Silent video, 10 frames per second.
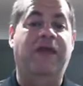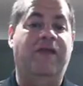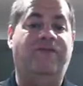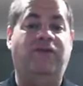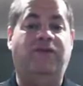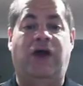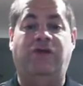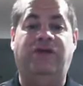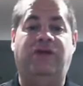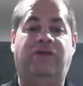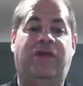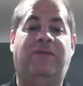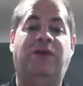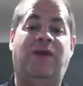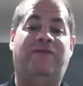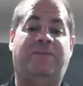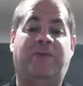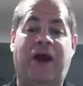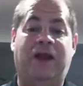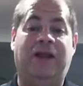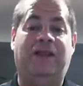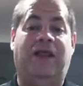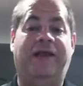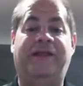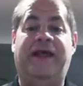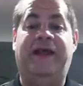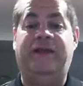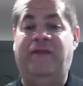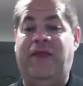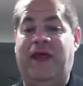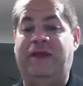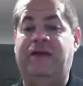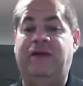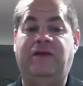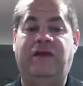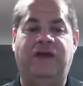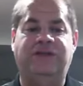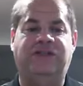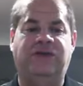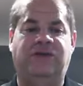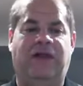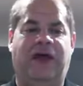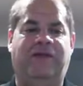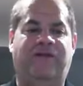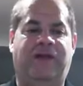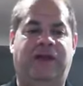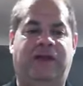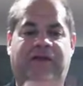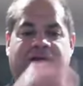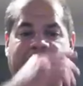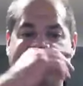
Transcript: If you don't do them and you have a product line that, that does do live videos,